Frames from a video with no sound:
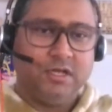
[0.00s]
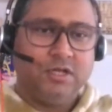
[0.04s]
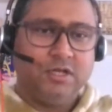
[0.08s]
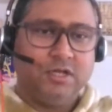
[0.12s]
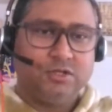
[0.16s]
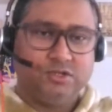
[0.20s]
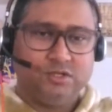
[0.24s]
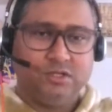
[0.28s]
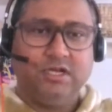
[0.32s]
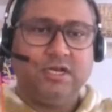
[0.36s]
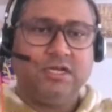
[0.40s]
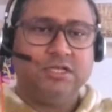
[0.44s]

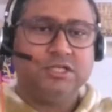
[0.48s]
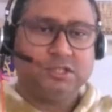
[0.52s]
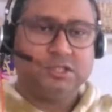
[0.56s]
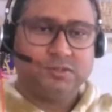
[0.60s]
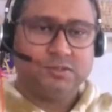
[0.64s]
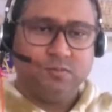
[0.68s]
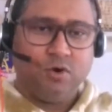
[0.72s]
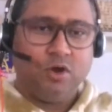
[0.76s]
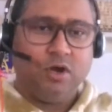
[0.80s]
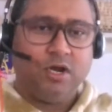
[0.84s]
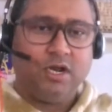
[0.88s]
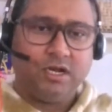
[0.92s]
So there are
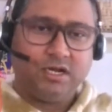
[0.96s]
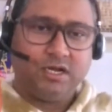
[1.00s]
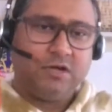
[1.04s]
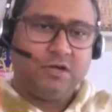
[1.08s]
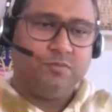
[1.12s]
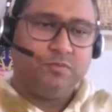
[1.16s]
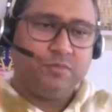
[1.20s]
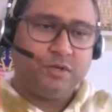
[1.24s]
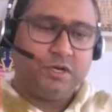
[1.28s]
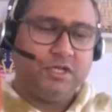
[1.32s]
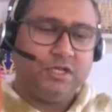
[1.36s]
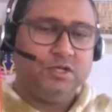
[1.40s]
smaller
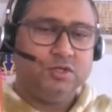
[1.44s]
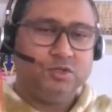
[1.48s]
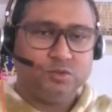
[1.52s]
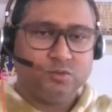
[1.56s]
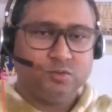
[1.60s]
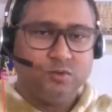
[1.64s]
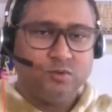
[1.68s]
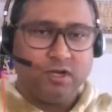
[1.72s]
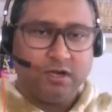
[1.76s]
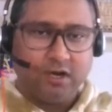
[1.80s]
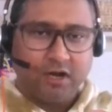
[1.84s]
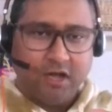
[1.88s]
companies
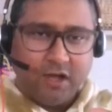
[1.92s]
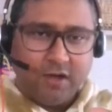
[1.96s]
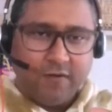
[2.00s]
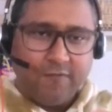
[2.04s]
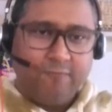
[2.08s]
who are